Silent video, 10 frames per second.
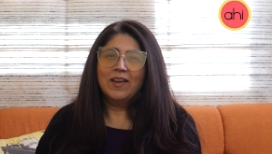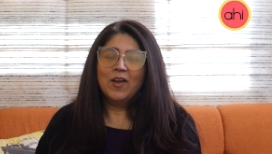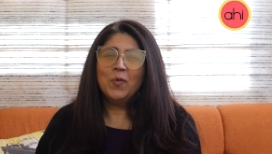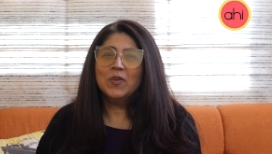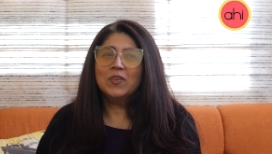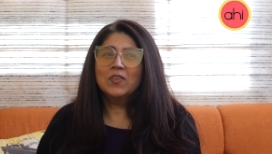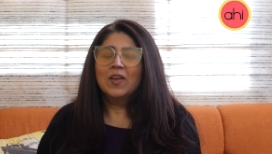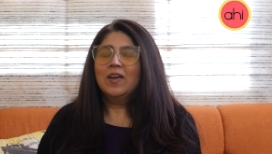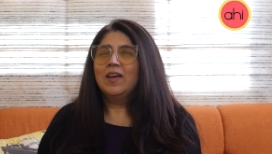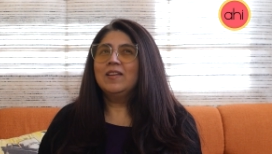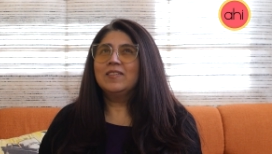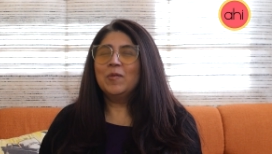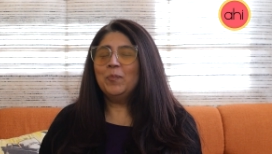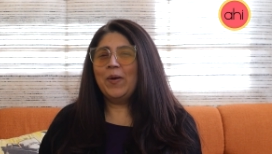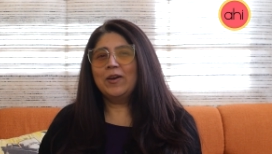It was, its
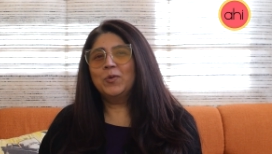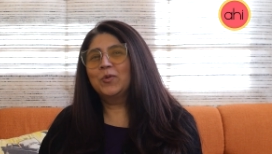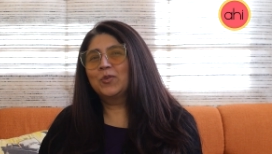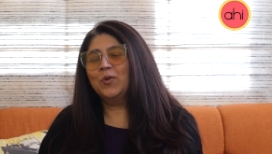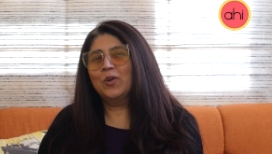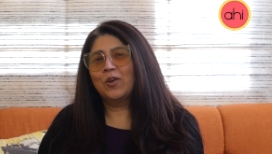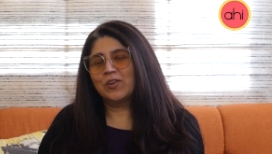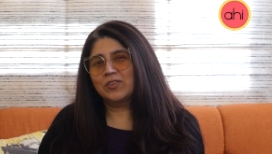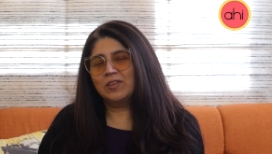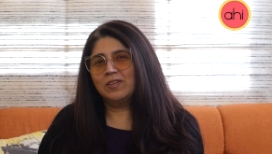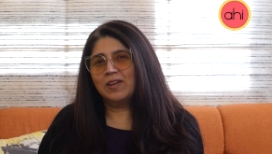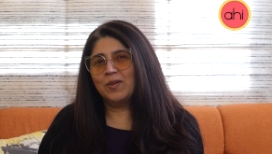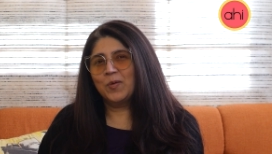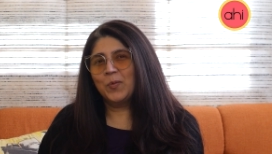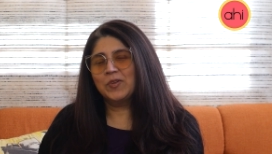impact was so colossal
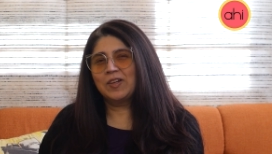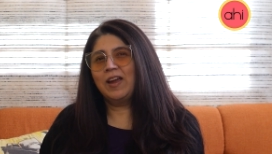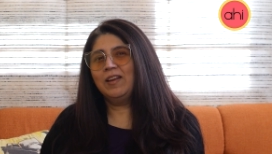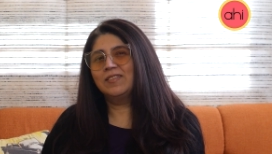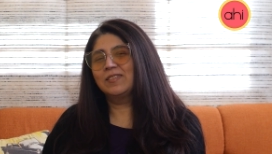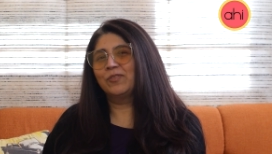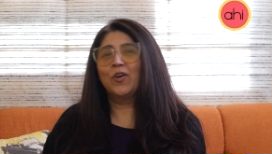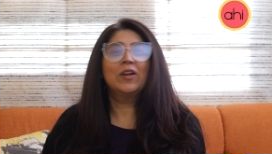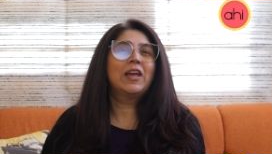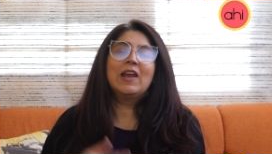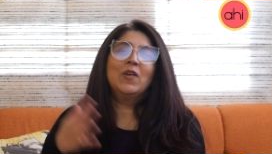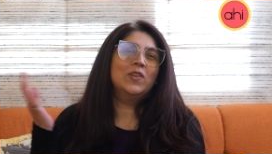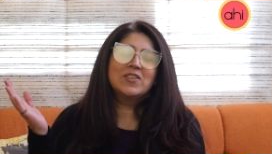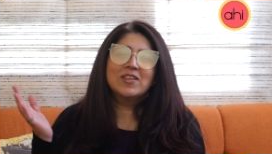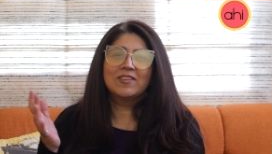that it was like this volcano
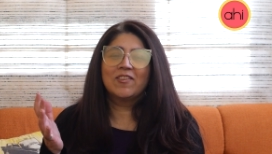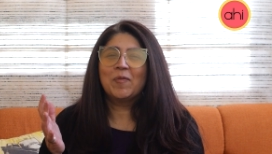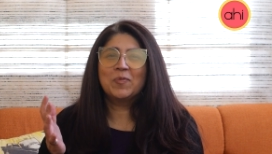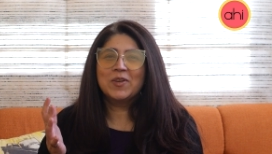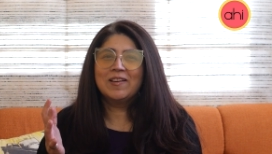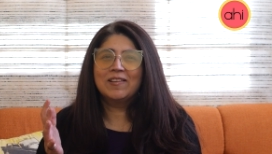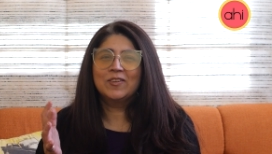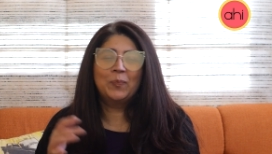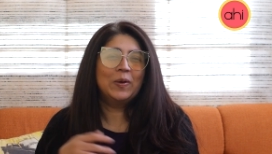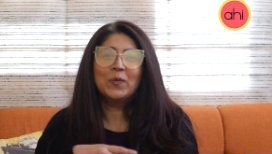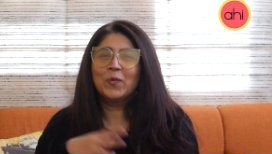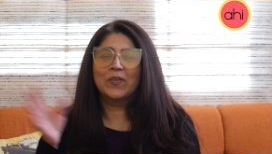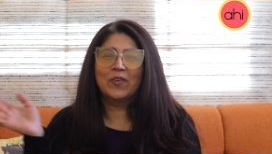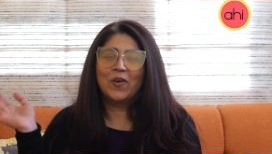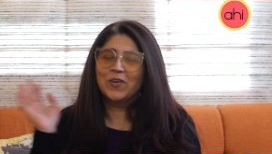that just erupted and spilled
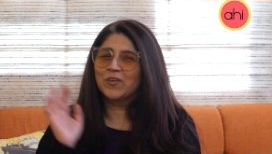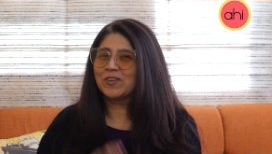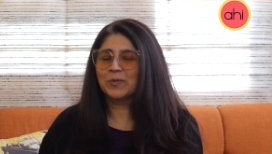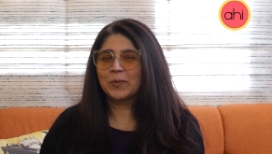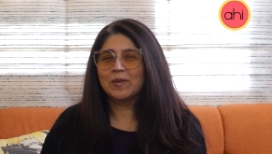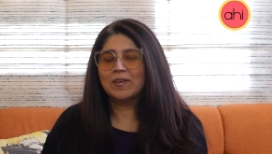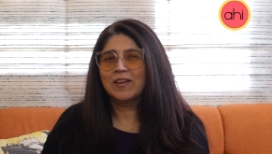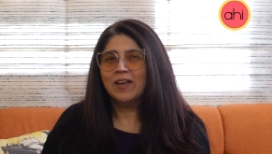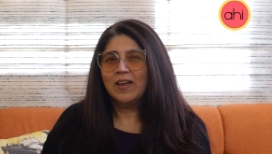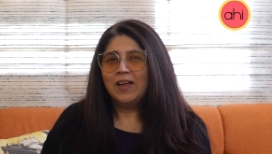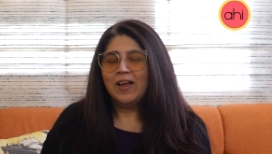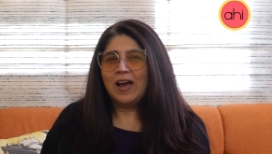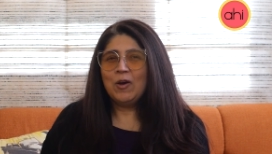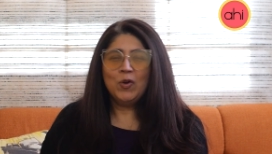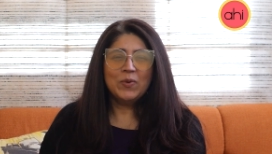over all across the world.
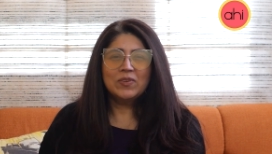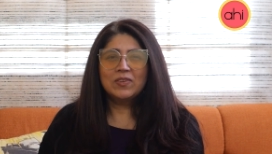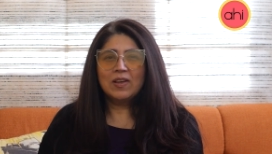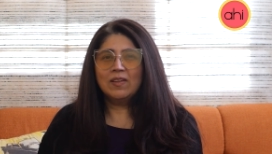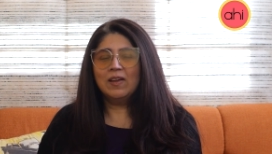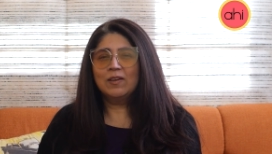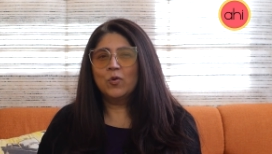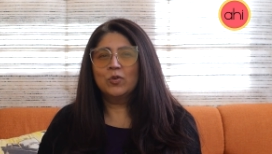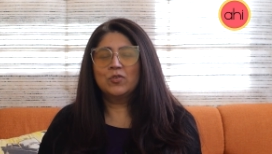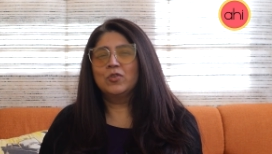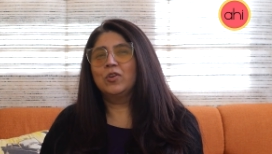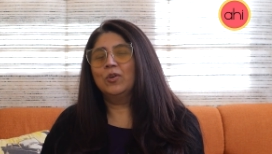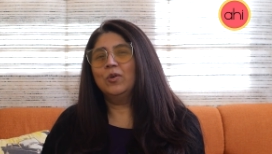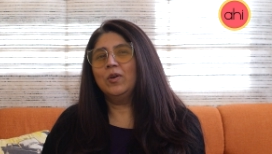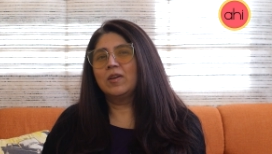I always say that Coke
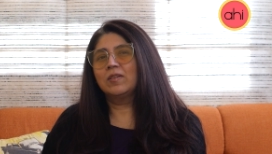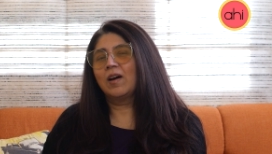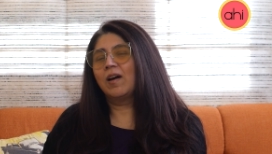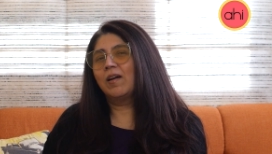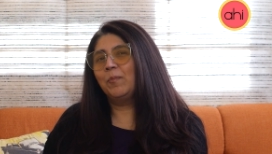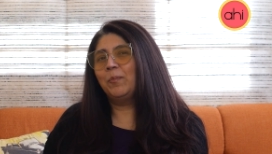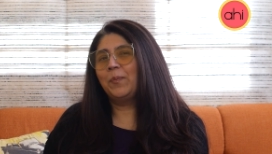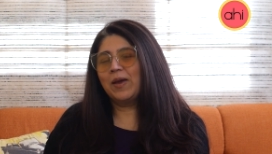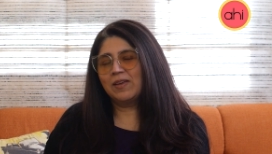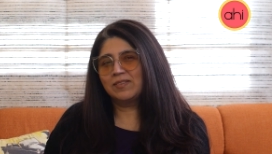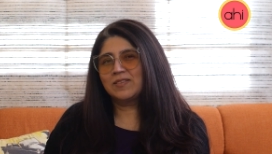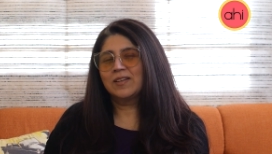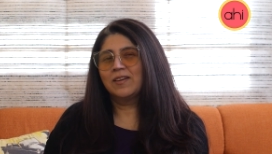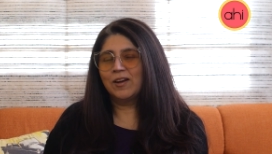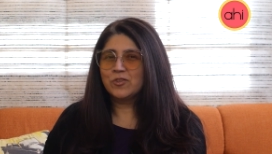Studio is our
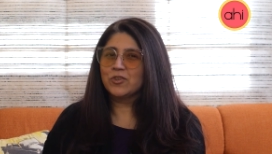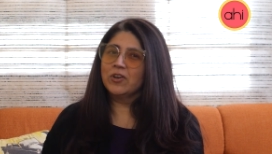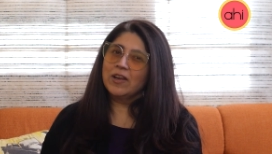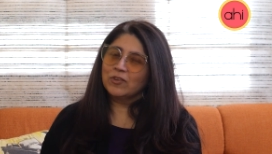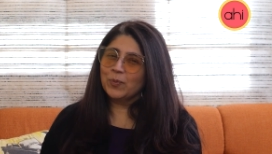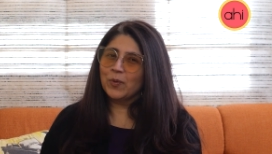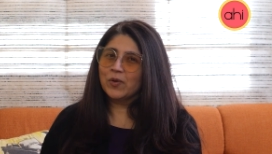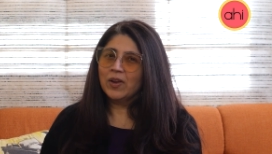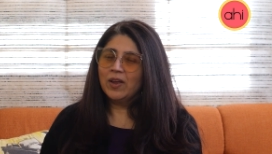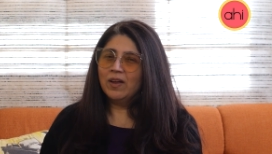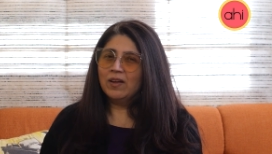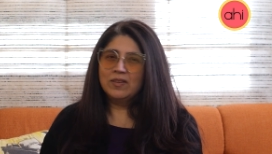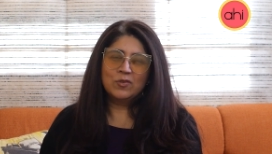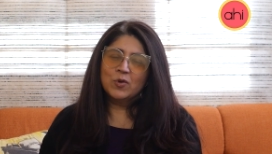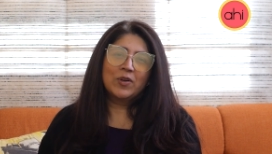best cultural export.
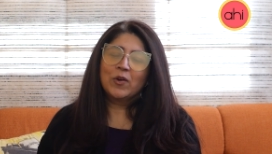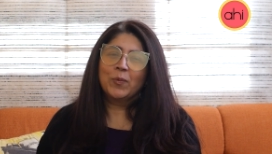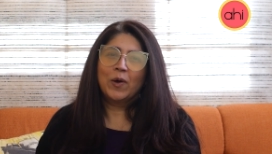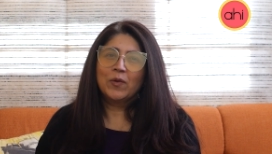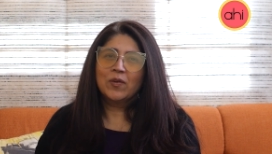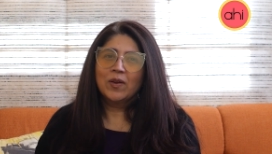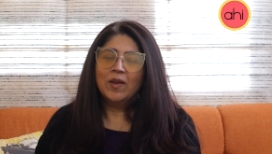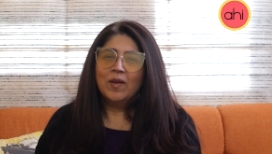There's no doubt about it.